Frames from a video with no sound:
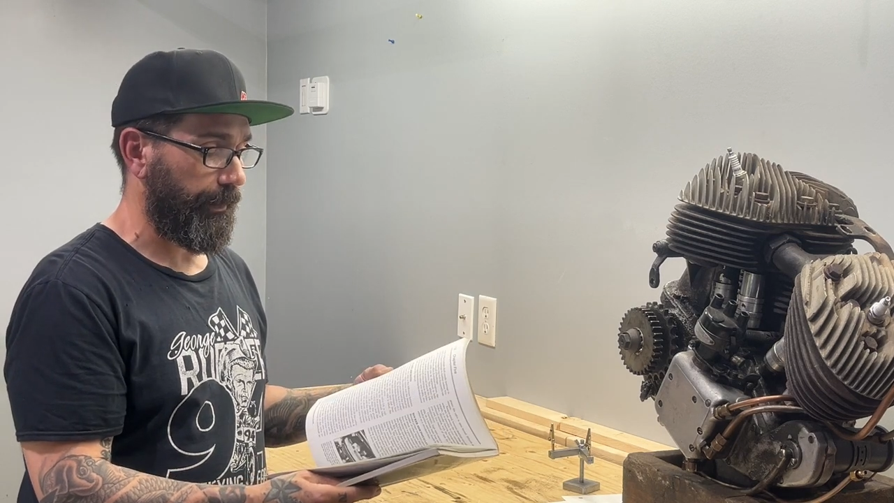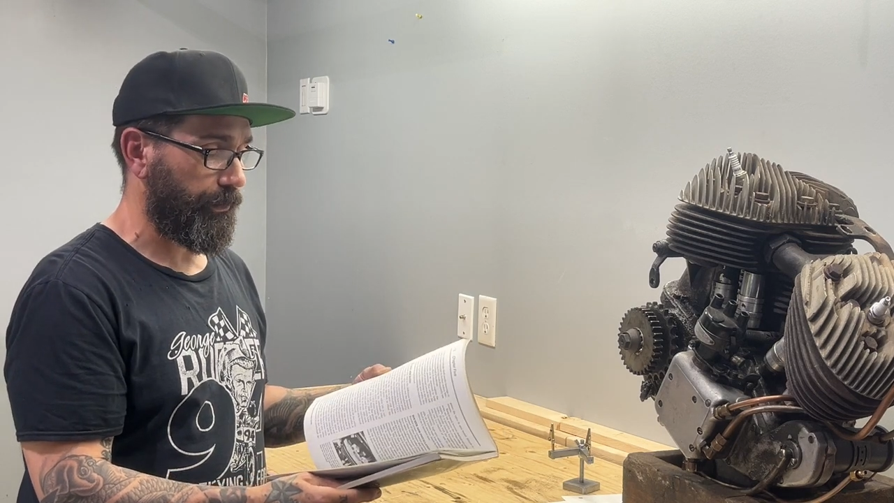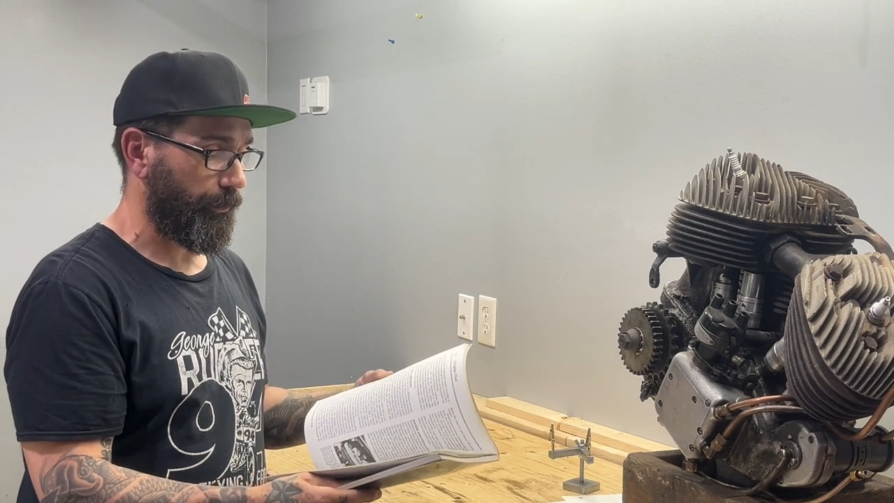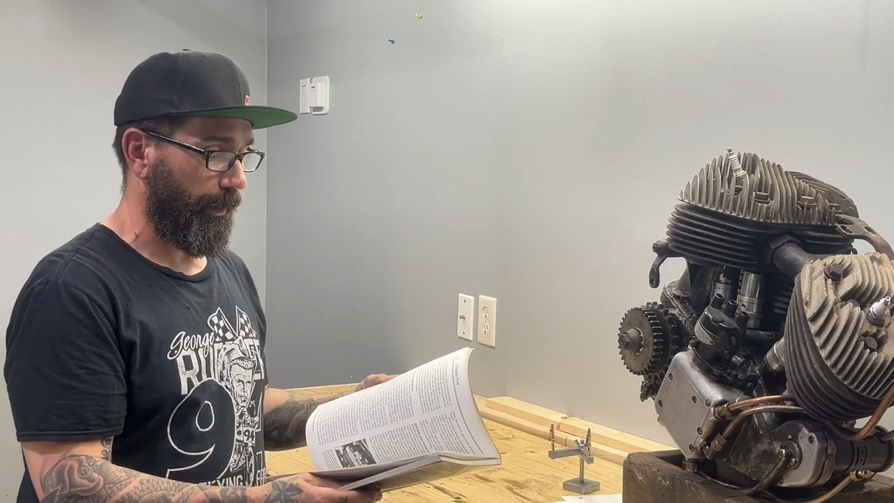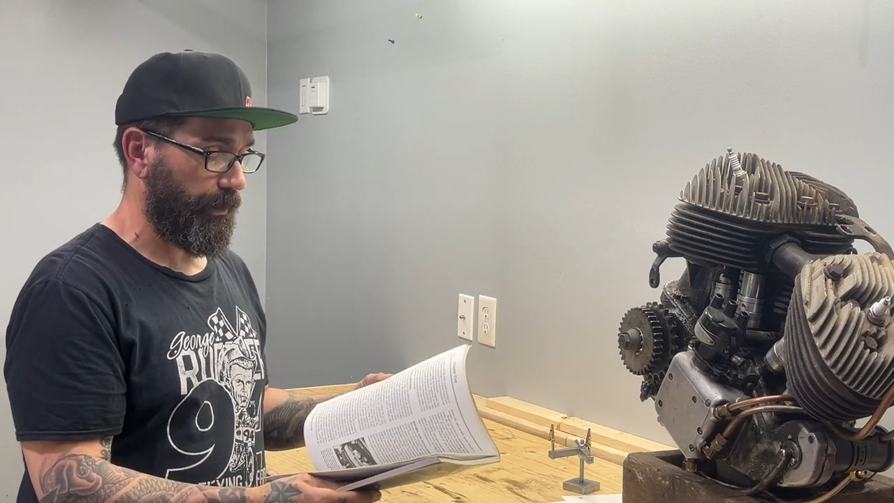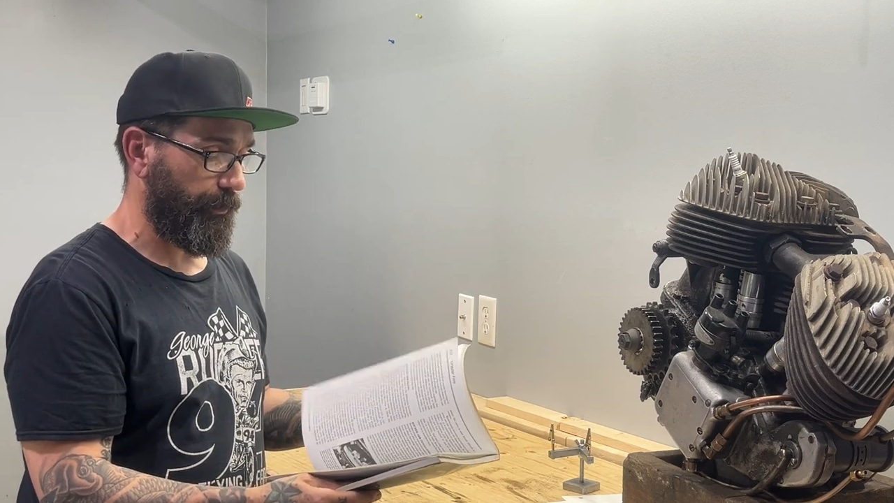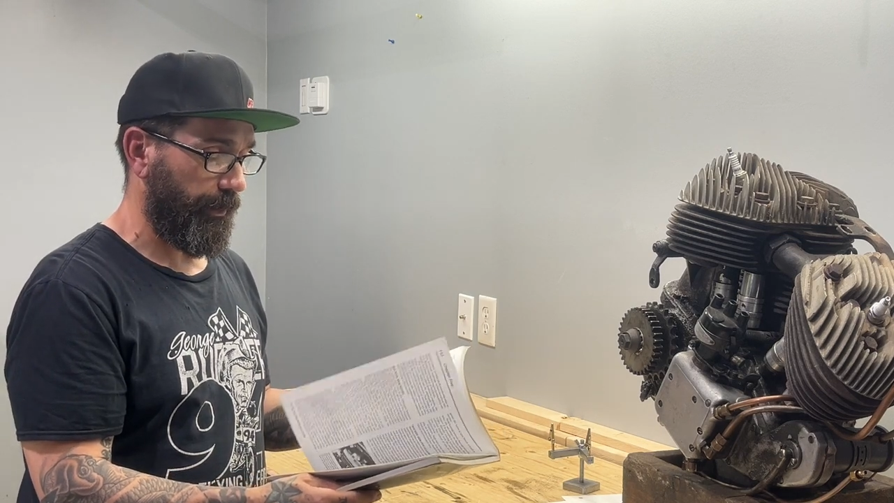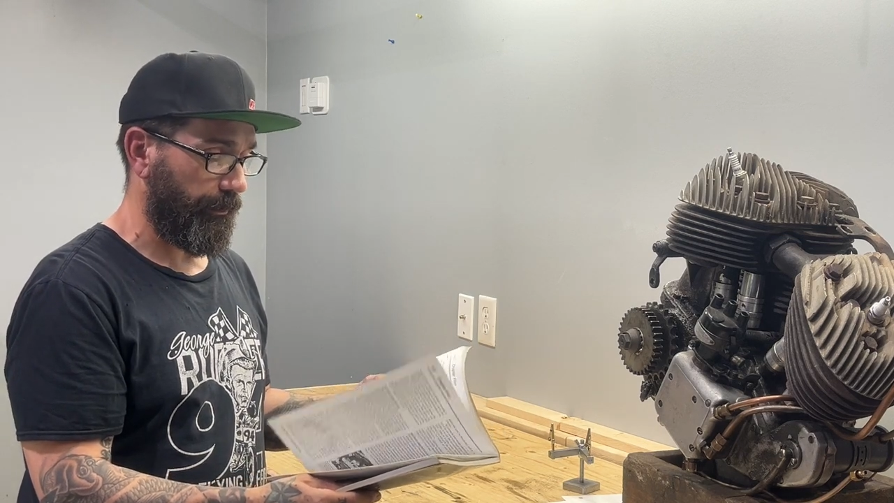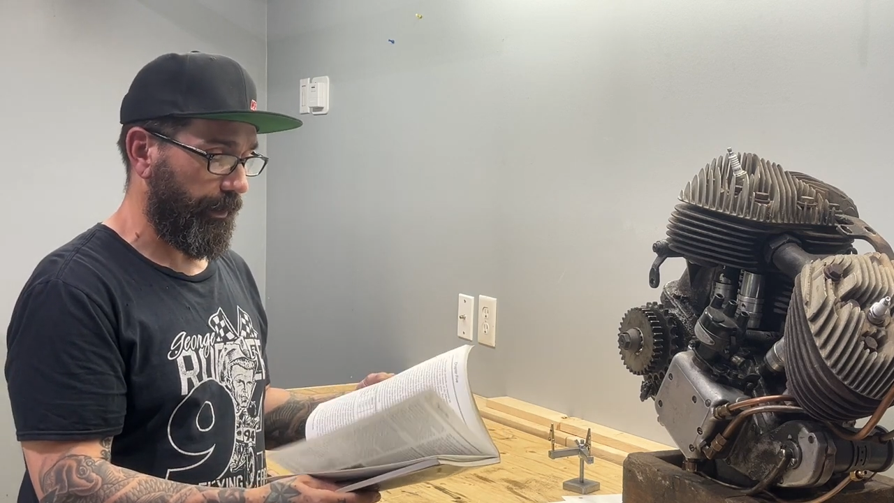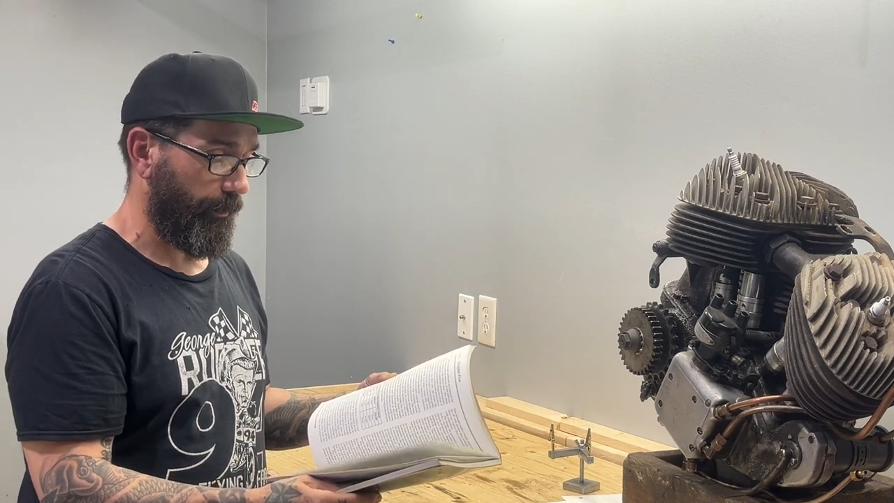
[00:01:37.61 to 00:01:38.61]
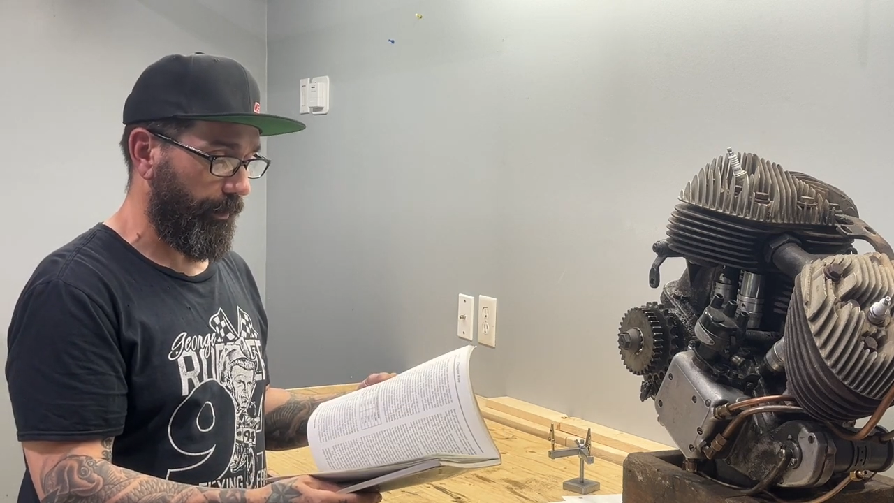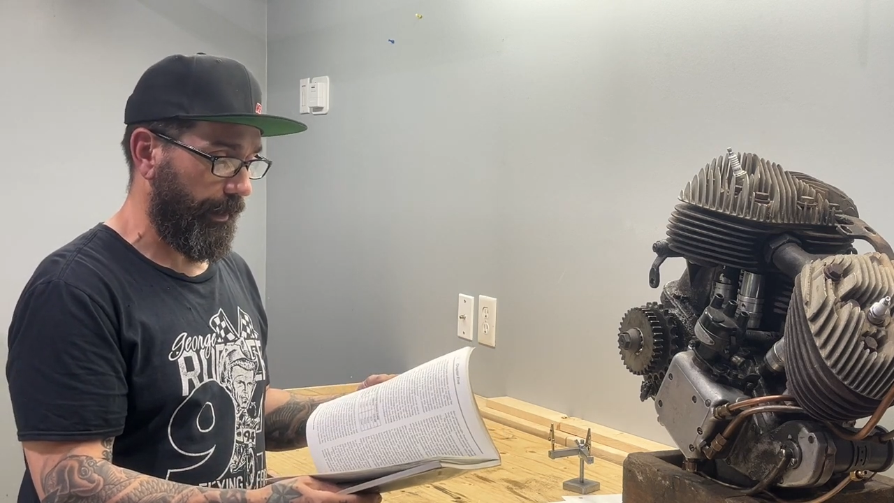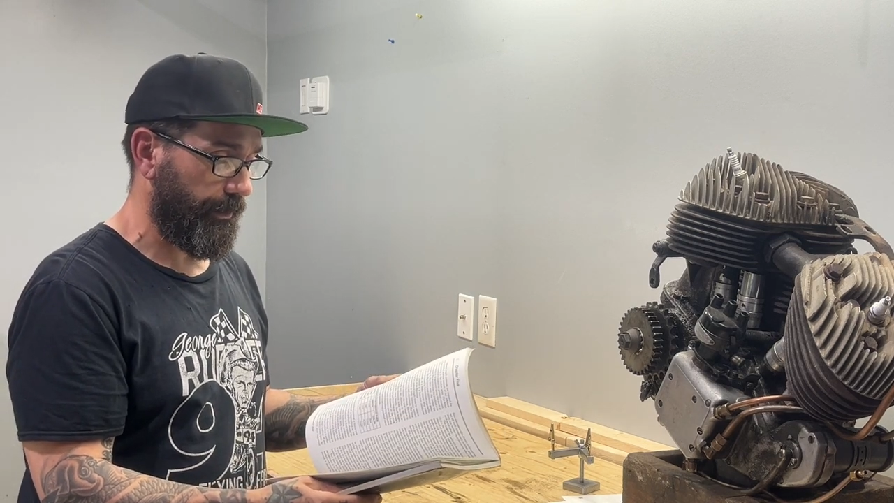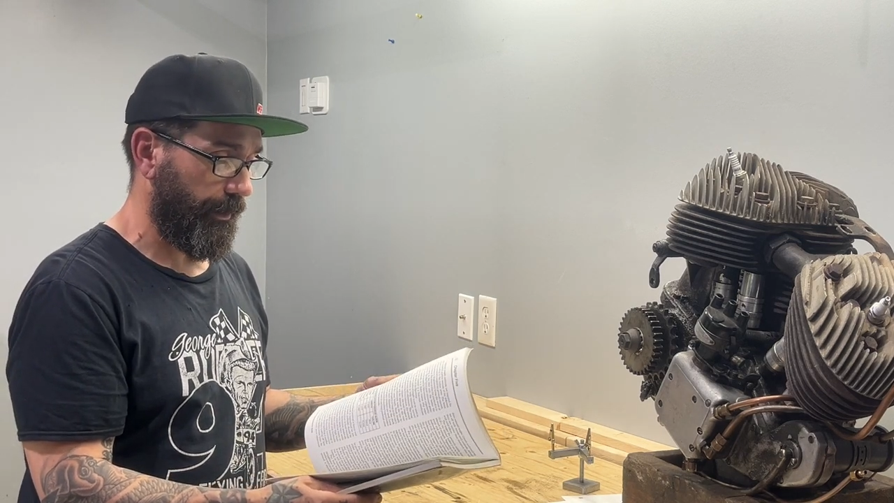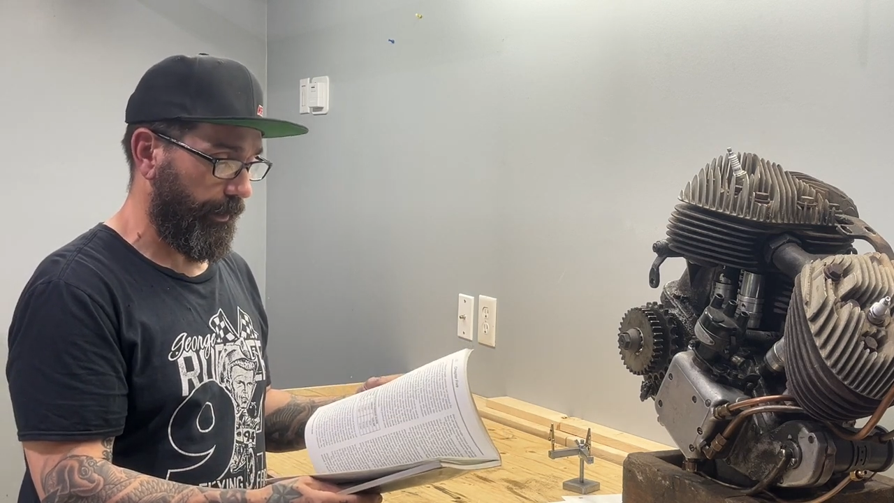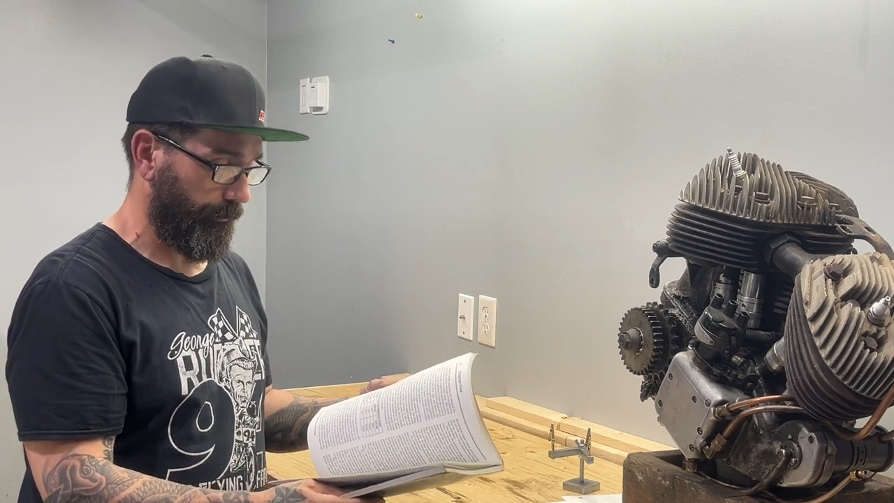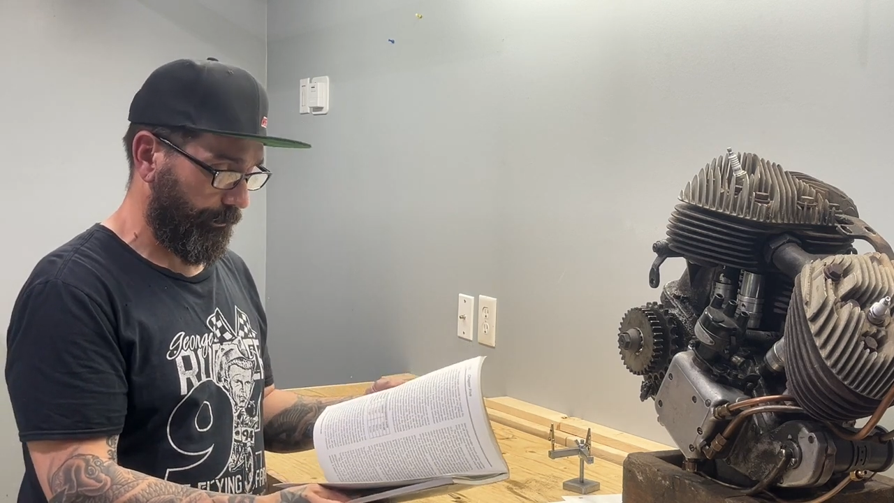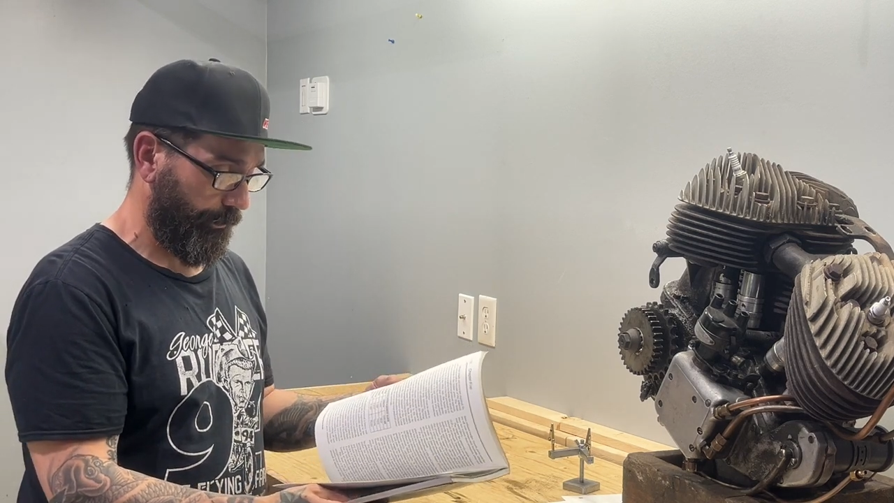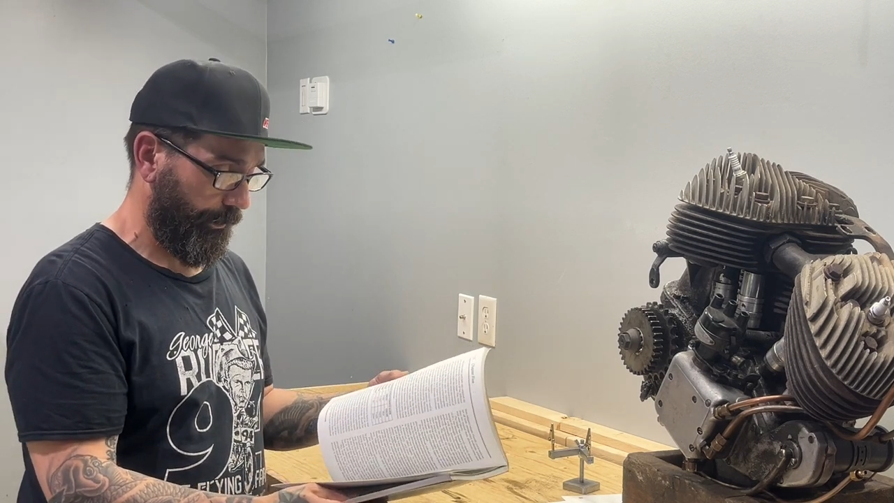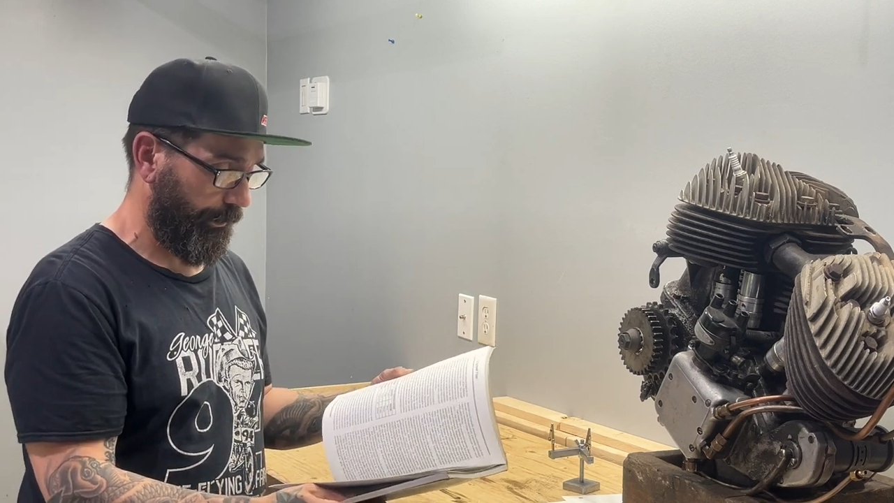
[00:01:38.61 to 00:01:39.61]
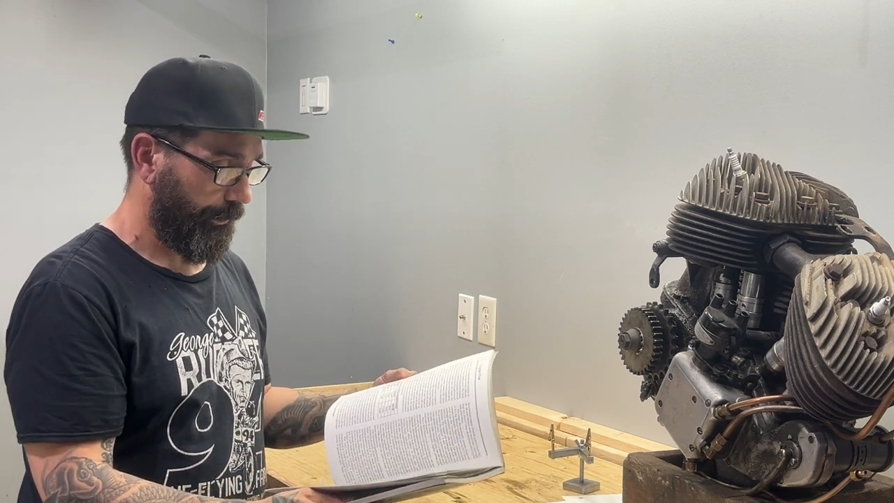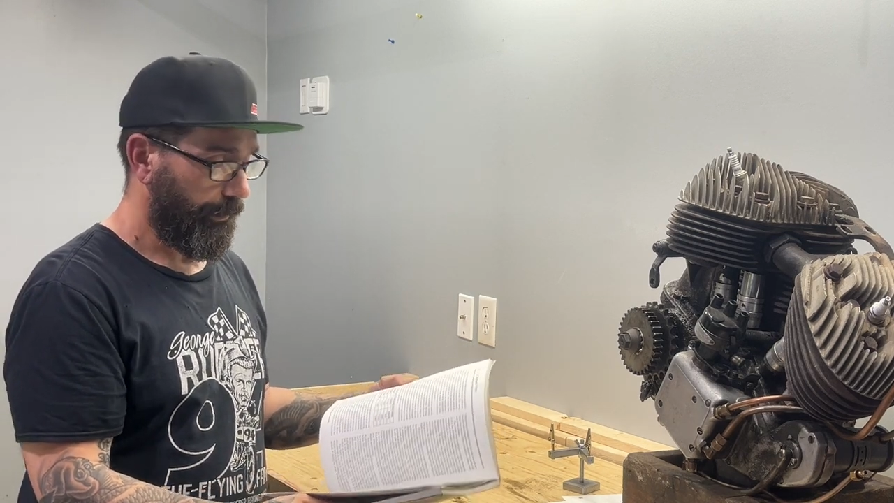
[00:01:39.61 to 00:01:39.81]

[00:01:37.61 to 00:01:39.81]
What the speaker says: That's where I spend a lot of my time learning.